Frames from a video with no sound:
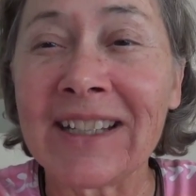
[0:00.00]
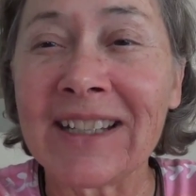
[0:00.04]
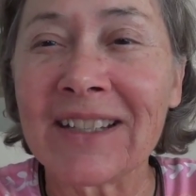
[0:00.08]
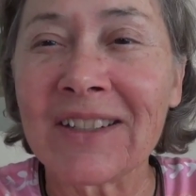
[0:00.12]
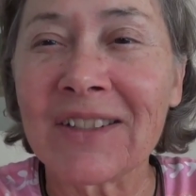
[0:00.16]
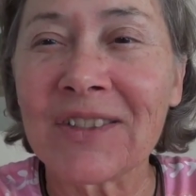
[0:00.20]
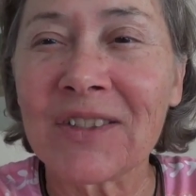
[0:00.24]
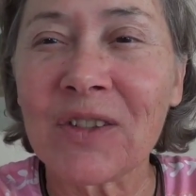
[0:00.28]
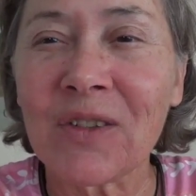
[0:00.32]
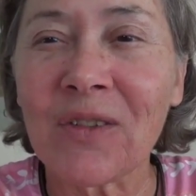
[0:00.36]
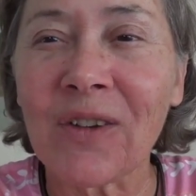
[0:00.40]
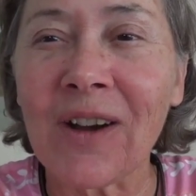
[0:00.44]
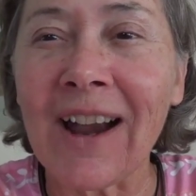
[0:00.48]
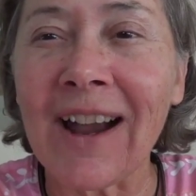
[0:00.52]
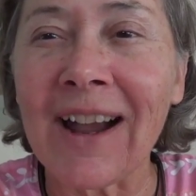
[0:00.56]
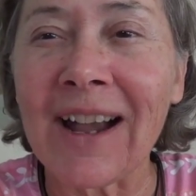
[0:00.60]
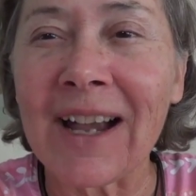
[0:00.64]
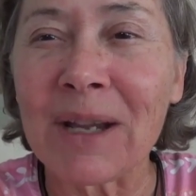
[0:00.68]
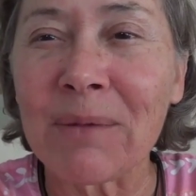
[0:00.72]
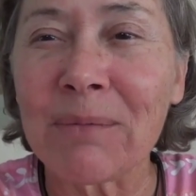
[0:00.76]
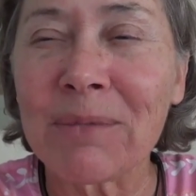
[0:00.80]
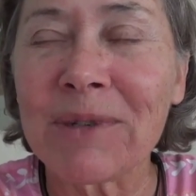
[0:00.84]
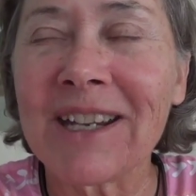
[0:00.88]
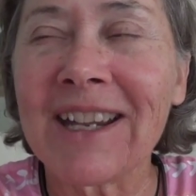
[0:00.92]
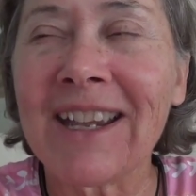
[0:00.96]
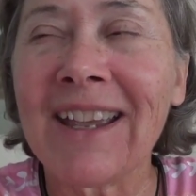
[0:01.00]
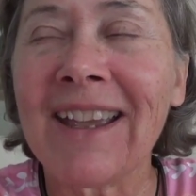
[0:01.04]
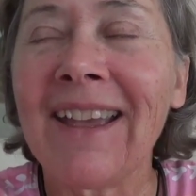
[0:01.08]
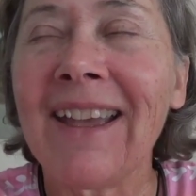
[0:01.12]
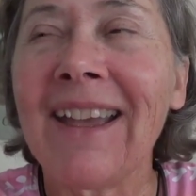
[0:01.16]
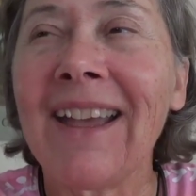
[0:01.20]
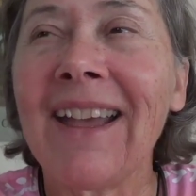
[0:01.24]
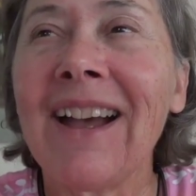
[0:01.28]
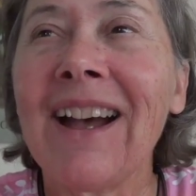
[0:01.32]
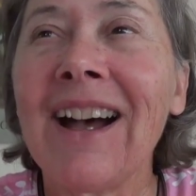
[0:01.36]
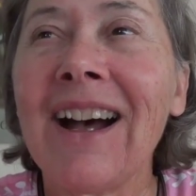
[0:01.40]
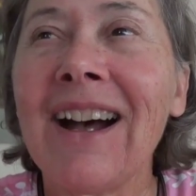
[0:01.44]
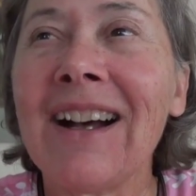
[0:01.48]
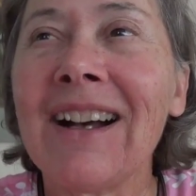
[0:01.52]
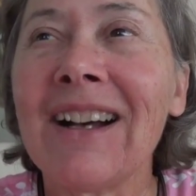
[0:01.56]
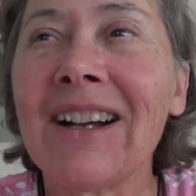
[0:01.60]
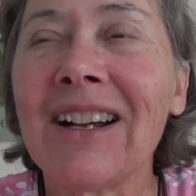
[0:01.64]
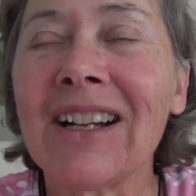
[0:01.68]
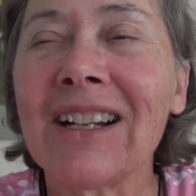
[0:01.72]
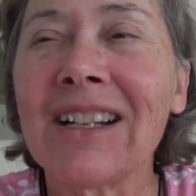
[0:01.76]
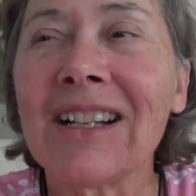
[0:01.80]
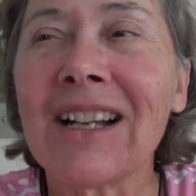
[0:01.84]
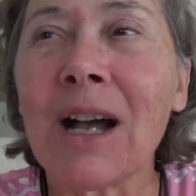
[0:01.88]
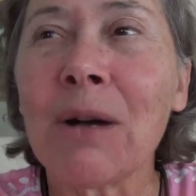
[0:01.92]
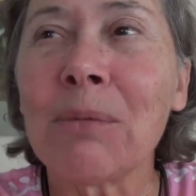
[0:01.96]
described
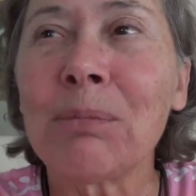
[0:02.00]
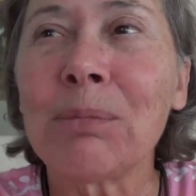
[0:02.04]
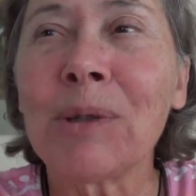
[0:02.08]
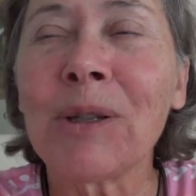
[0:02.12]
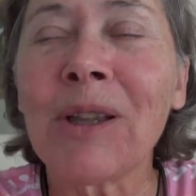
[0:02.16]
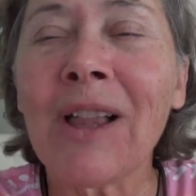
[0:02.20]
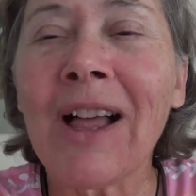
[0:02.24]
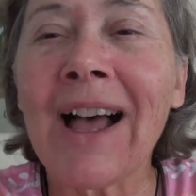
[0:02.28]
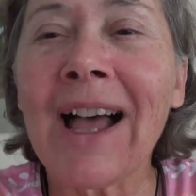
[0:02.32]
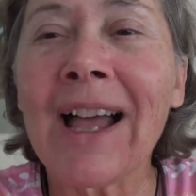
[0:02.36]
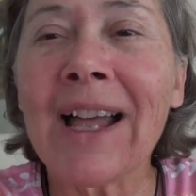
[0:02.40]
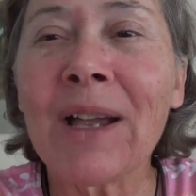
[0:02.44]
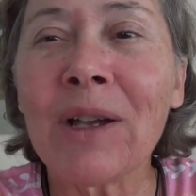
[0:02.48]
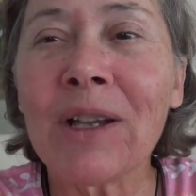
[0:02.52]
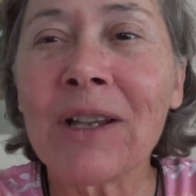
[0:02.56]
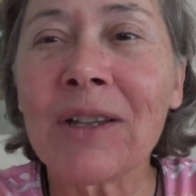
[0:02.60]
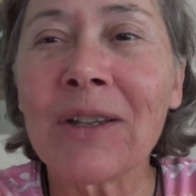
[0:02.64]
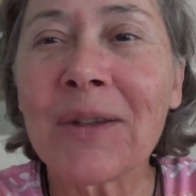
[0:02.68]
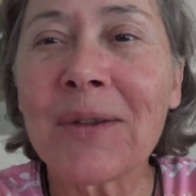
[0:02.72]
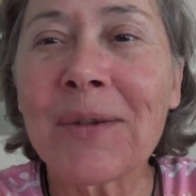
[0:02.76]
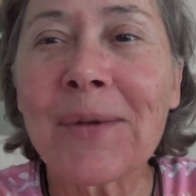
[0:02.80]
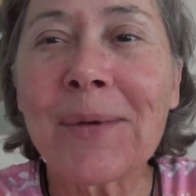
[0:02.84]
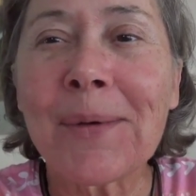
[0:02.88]
apply